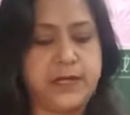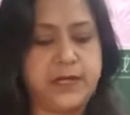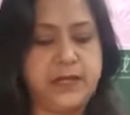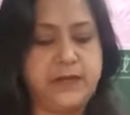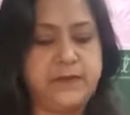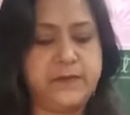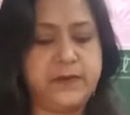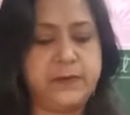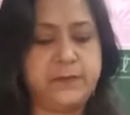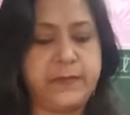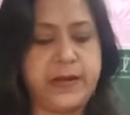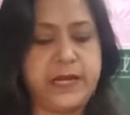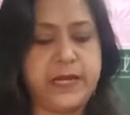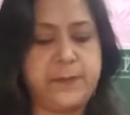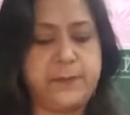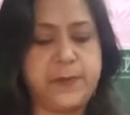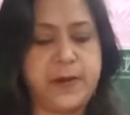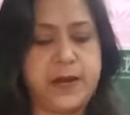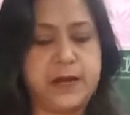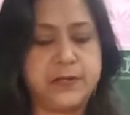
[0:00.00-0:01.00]
Even many
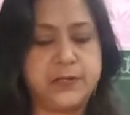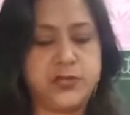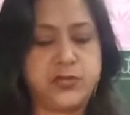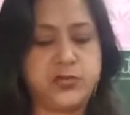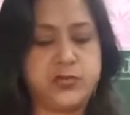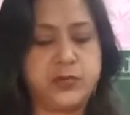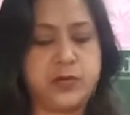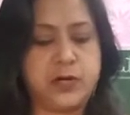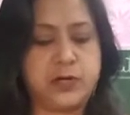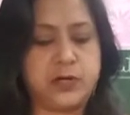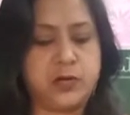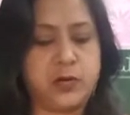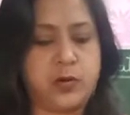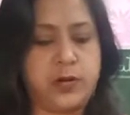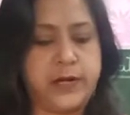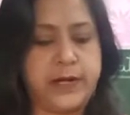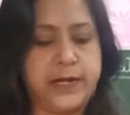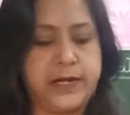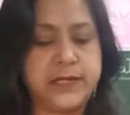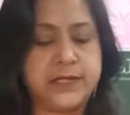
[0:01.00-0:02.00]
plants do not
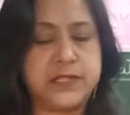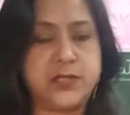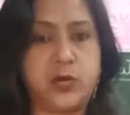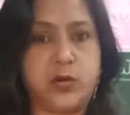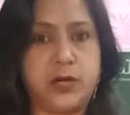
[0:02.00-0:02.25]
tolerate